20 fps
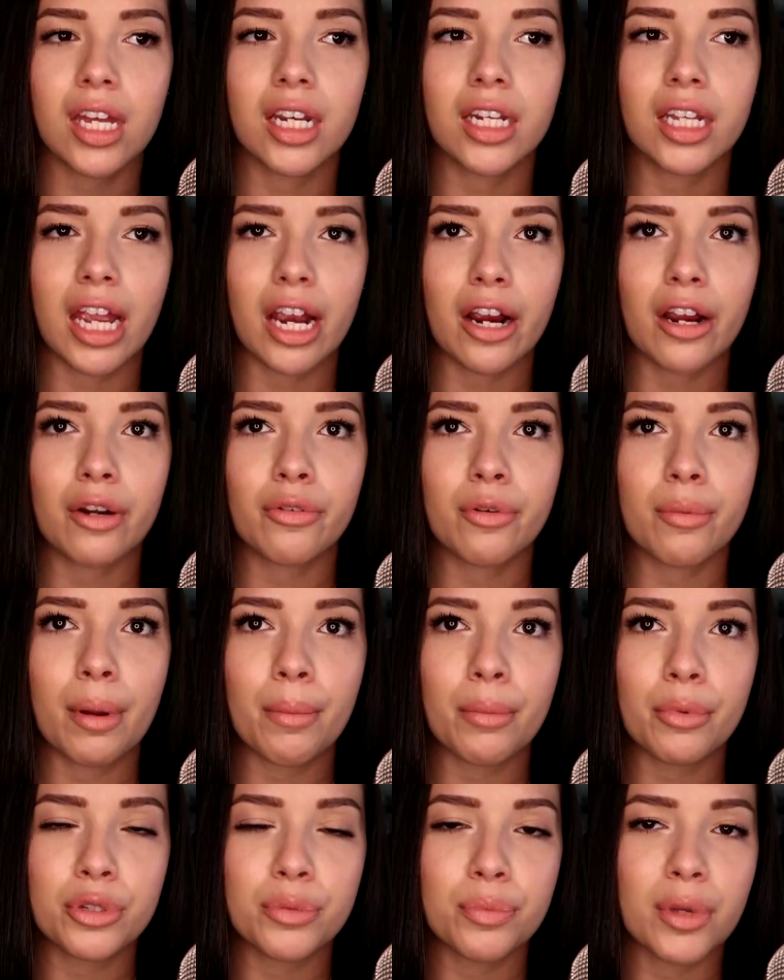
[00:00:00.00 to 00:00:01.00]
And Karen
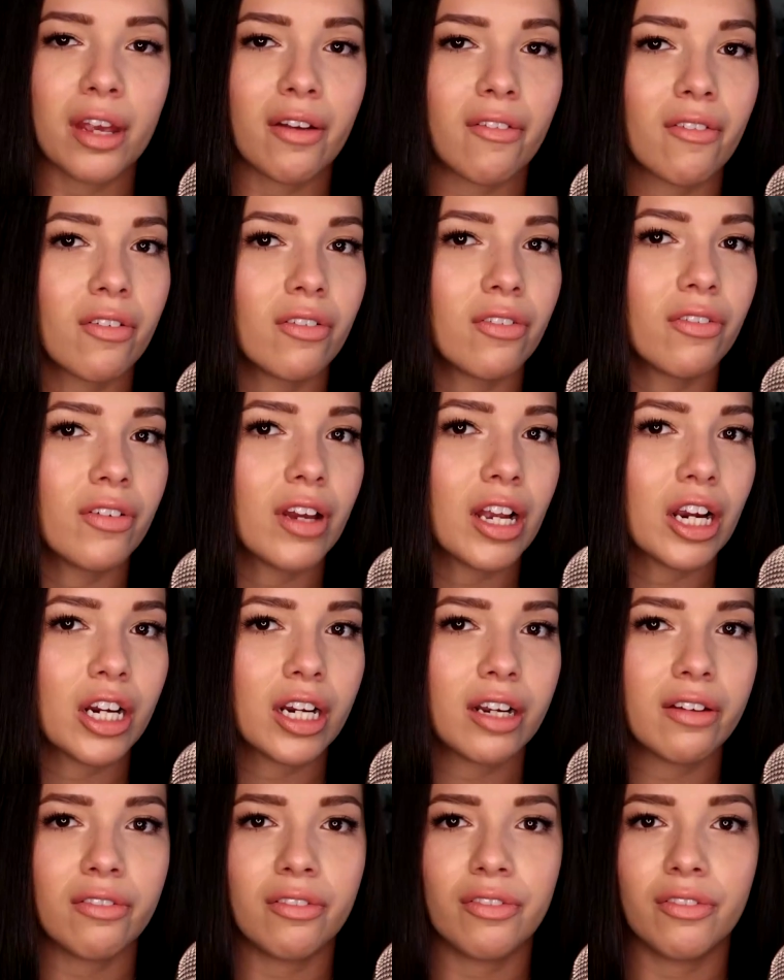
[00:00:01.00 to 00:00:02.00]
remembers being
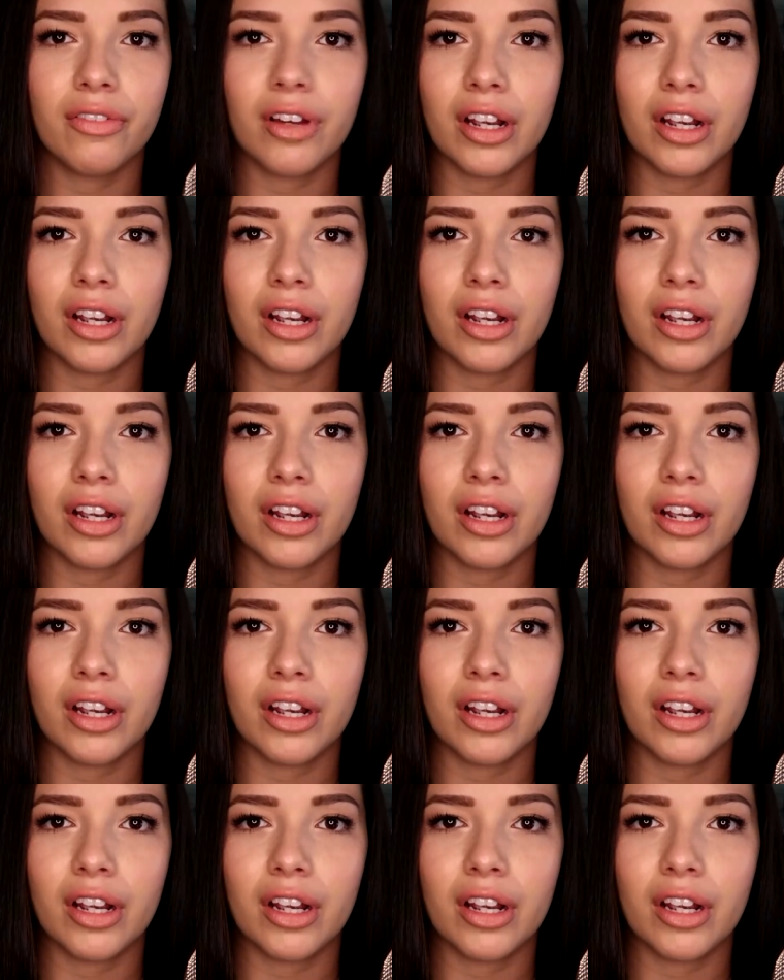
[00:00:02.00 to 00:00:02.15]
very,